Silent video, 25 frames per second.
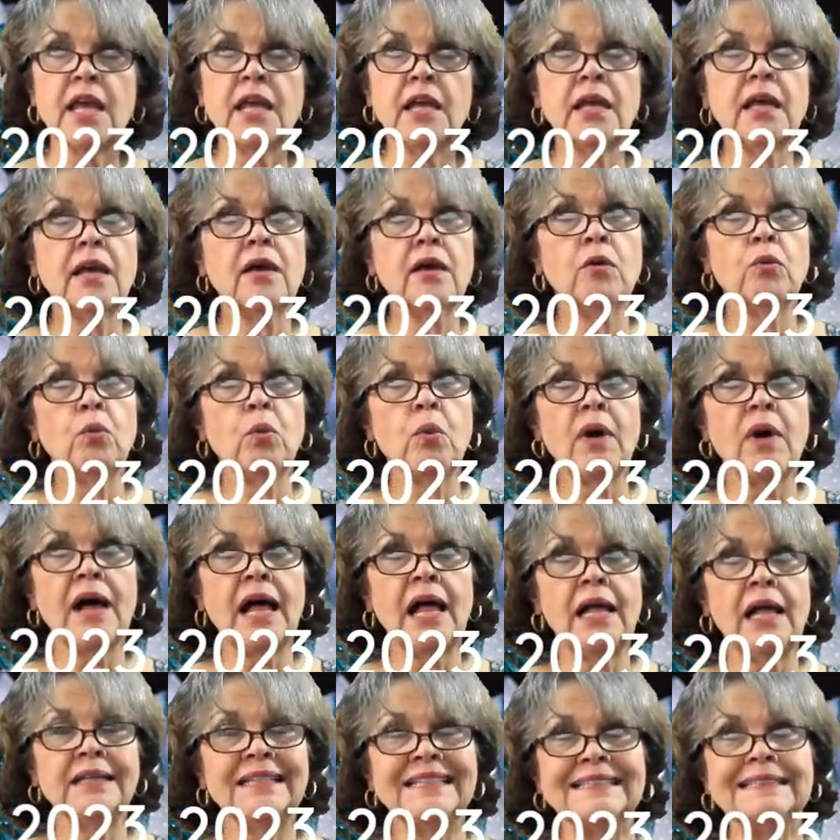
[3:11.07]

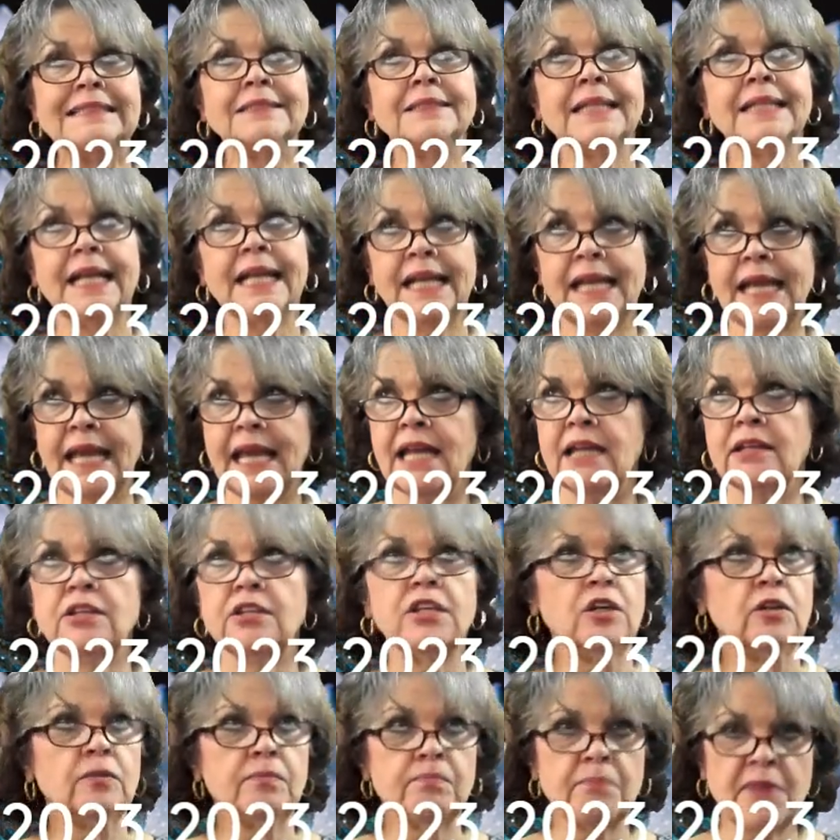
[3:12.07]
well, you know, and again
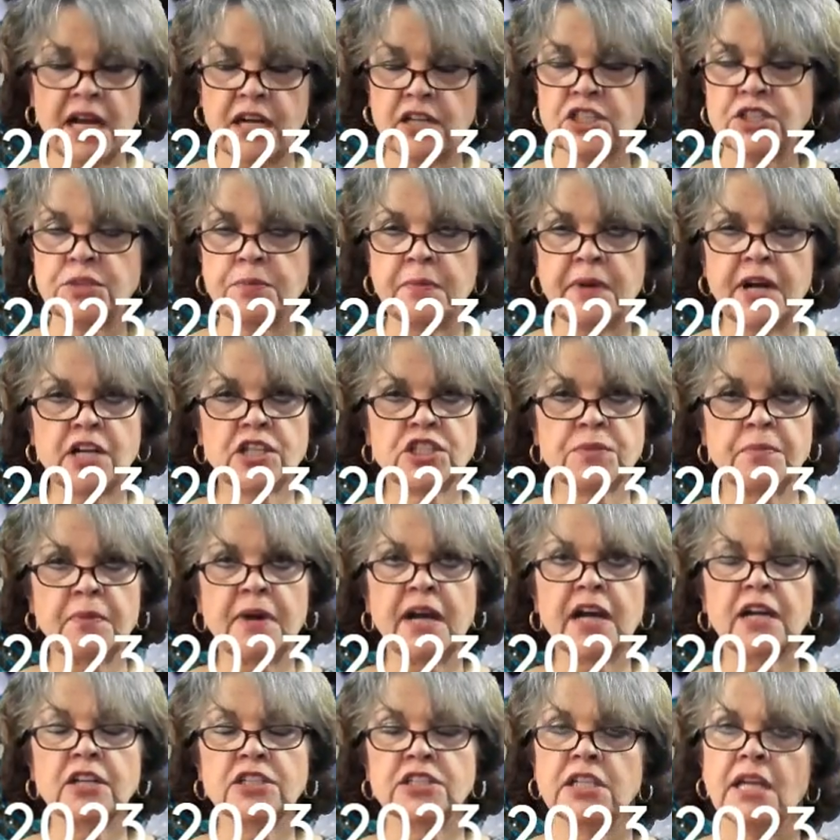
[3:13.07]
to March, March,
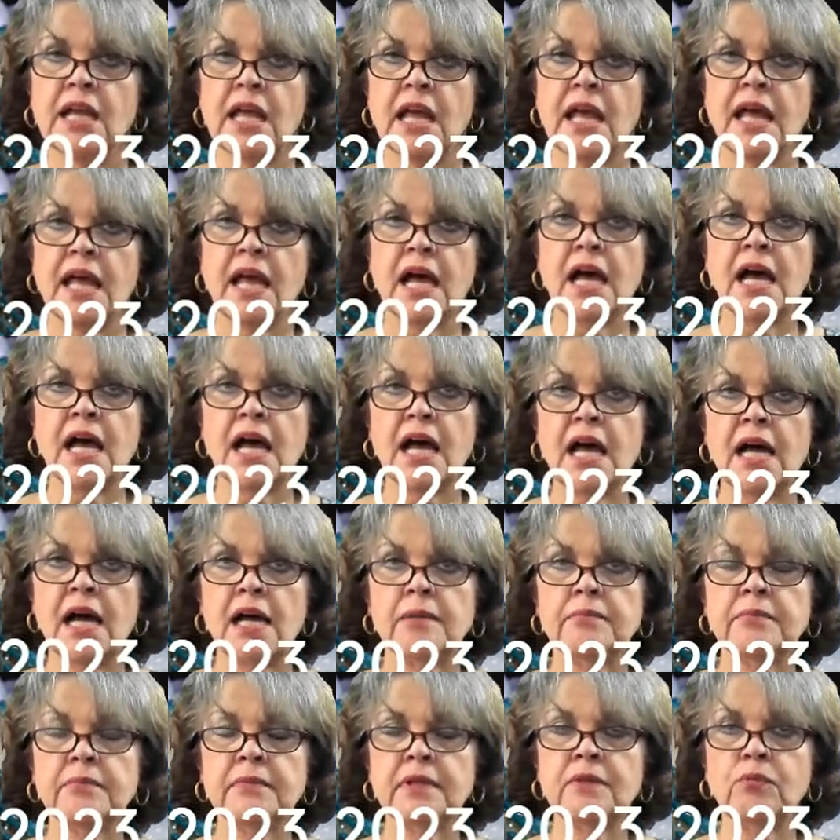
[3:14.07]
March, um,
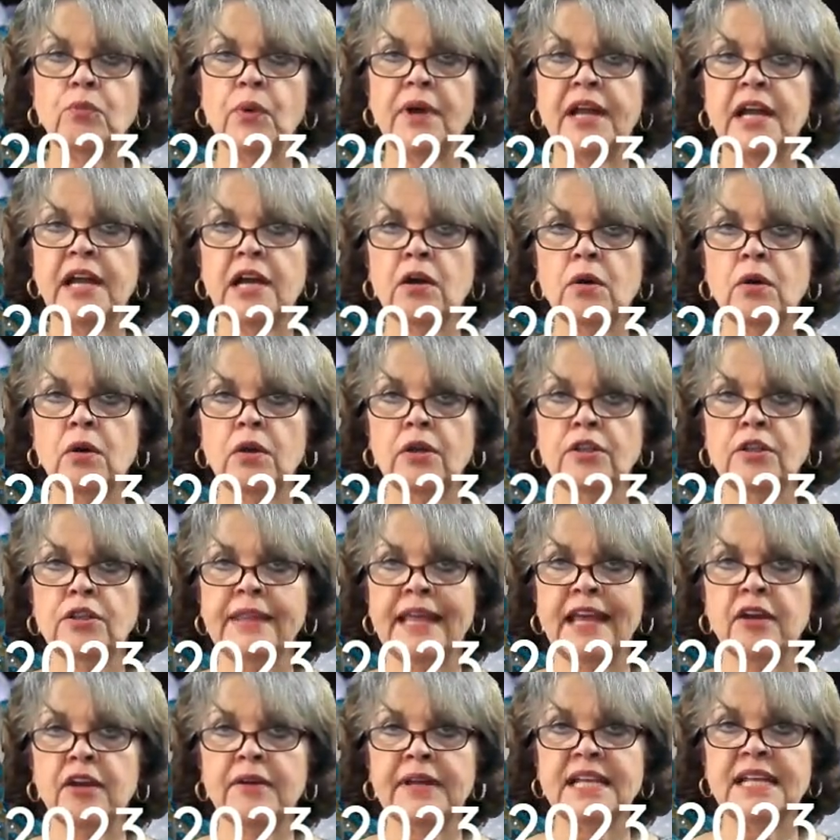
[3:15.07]
where
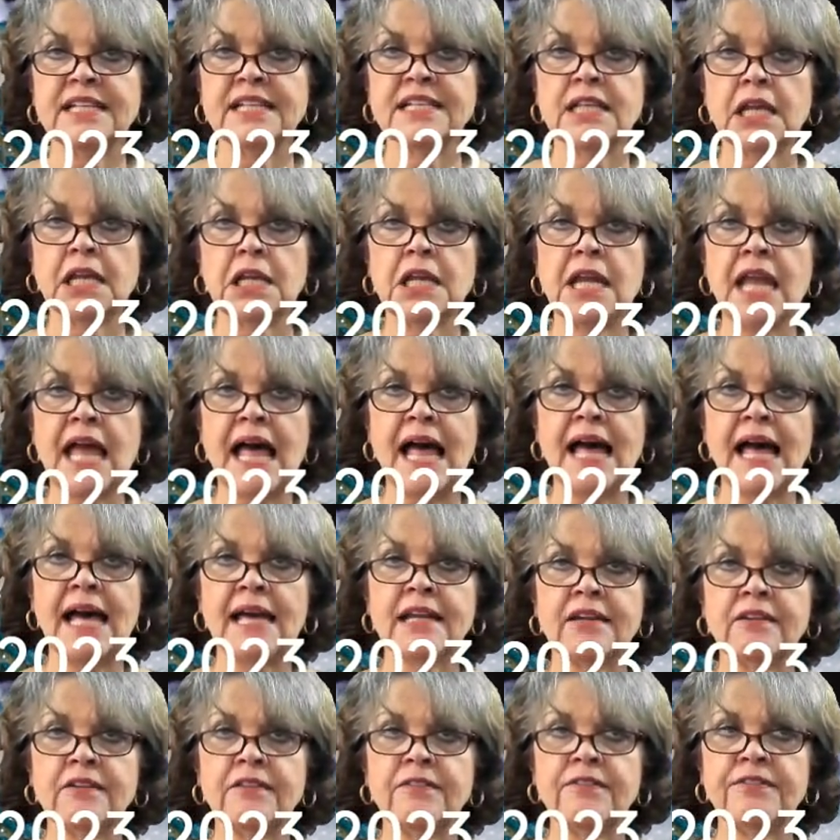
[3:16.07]
there is a lot
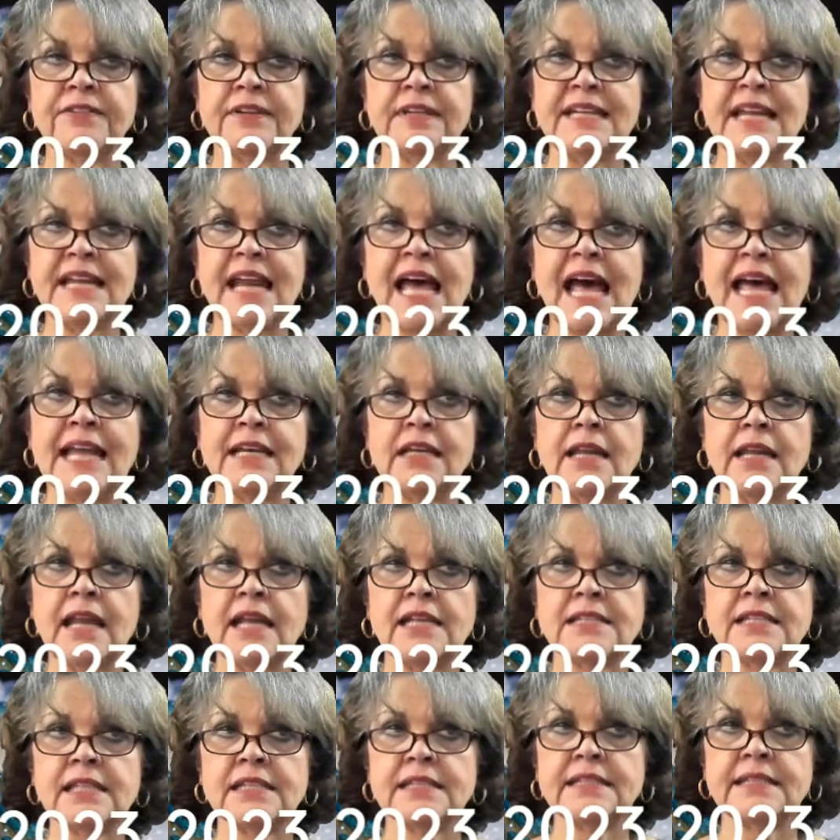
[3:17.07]
of not
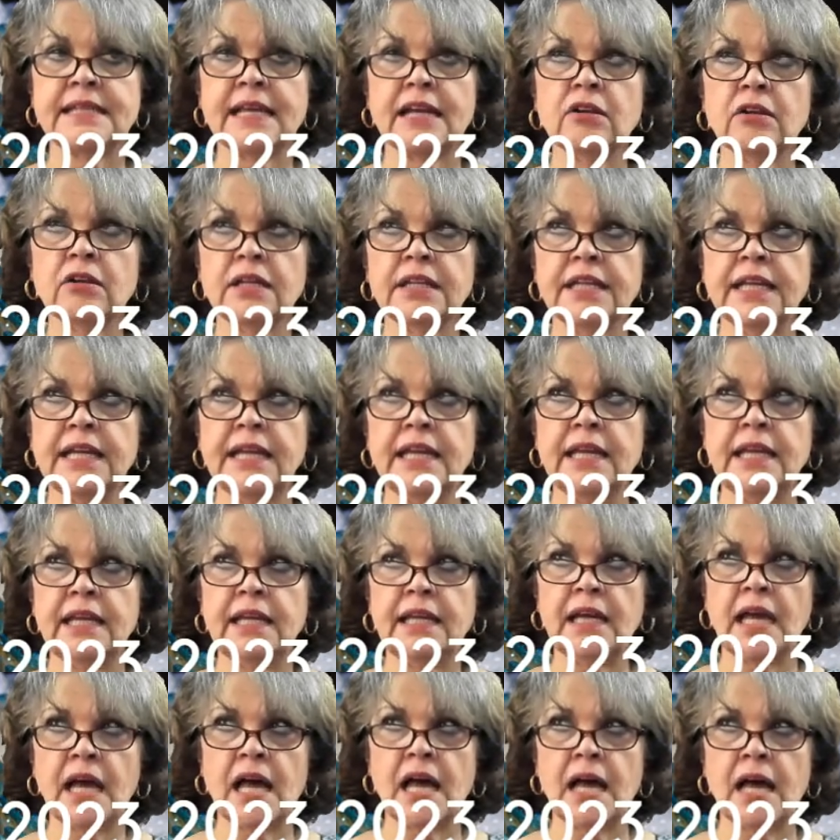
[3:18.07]
necessarily
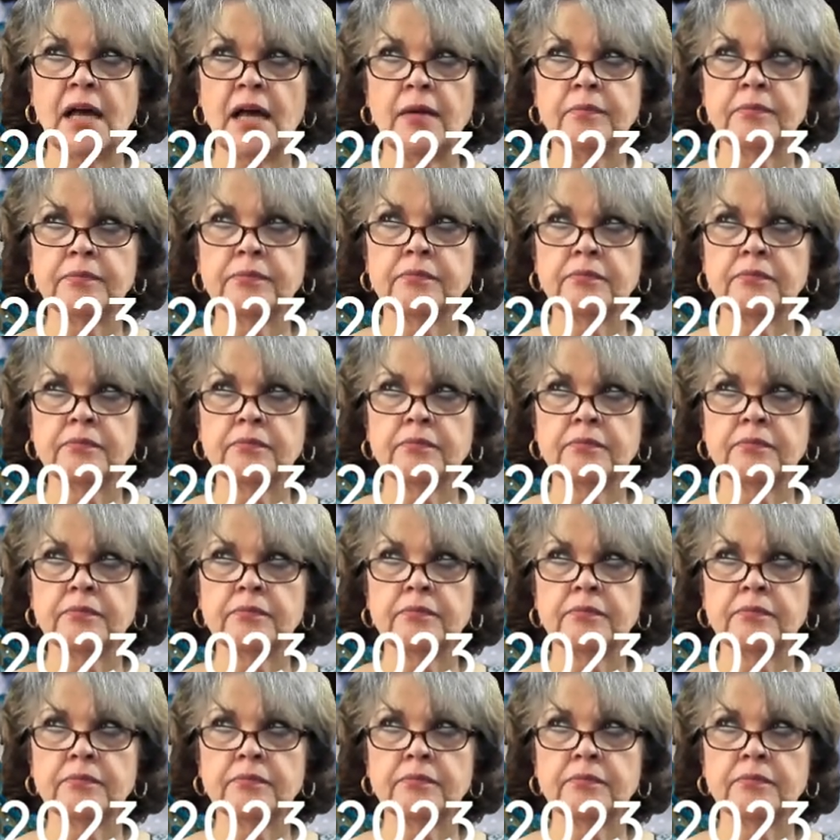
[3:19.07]
um,